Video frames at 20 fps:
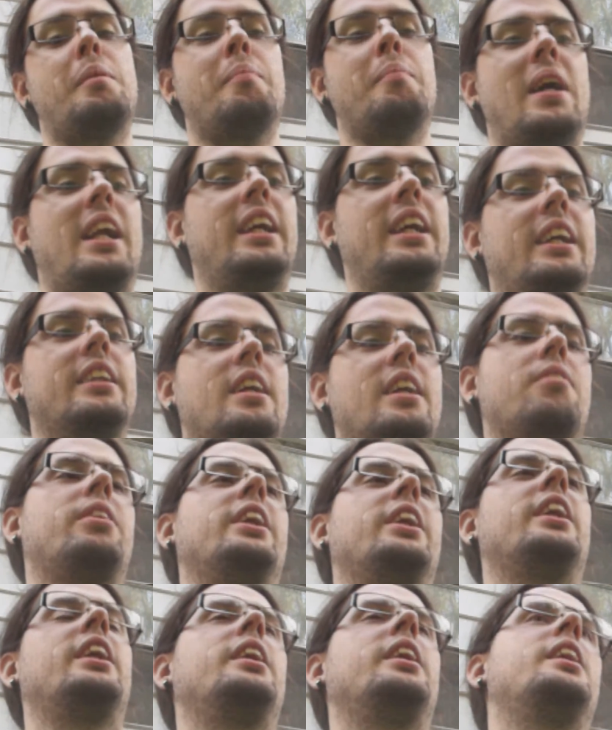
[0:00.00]
to be modding it,
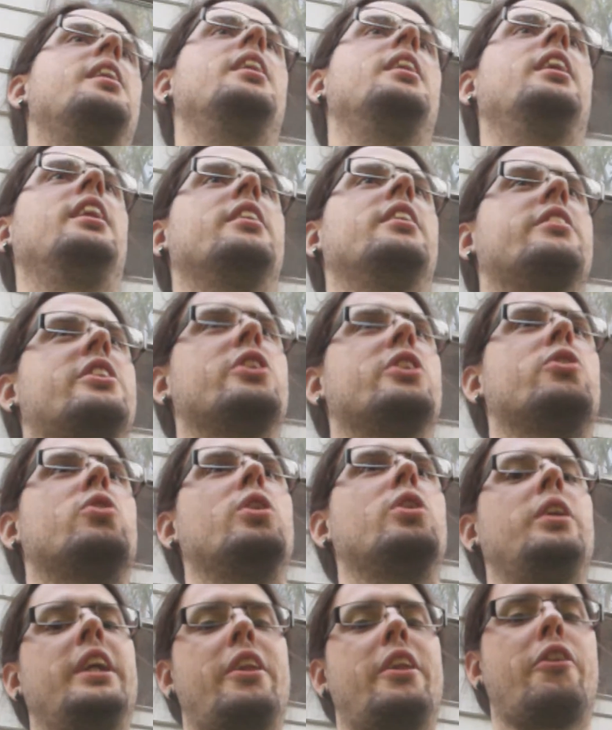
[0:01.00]
definitely going to get it to
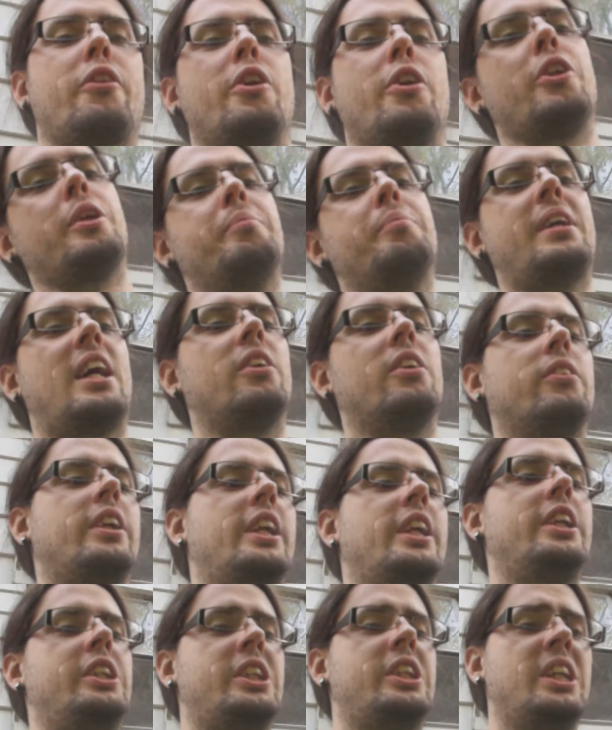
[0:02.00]
really throw them down
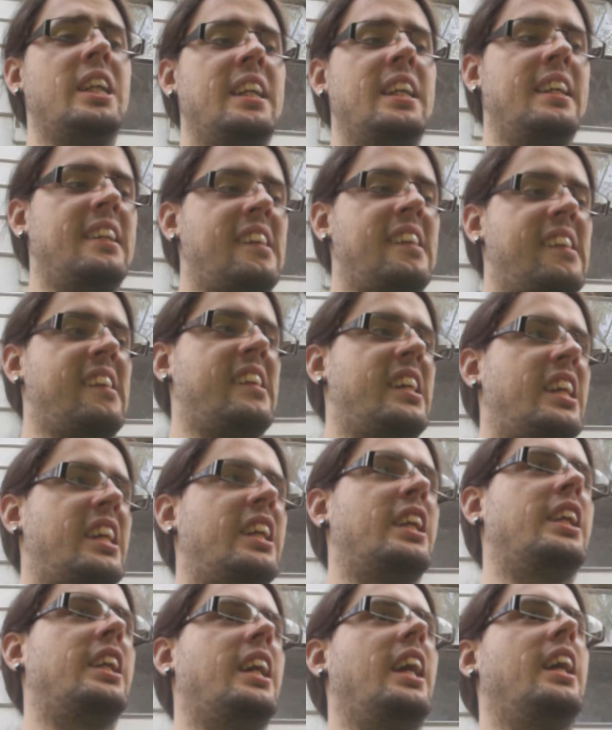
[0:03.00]
range.
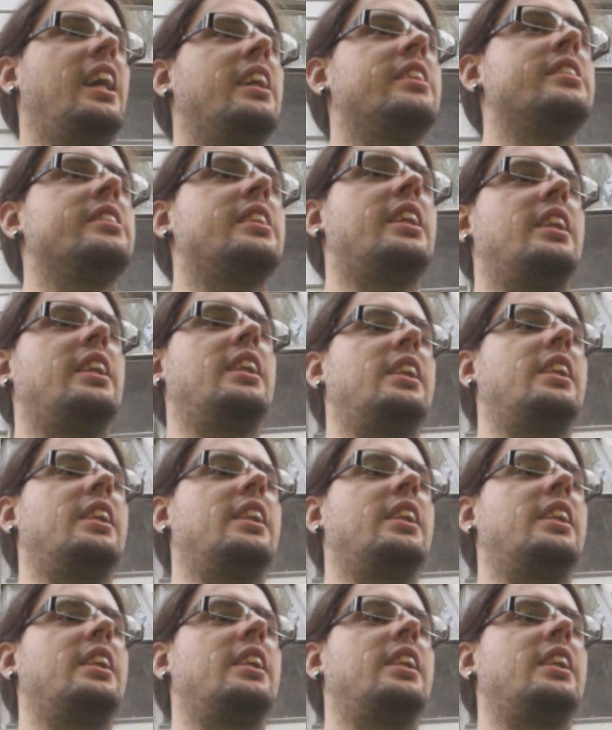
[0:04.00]
And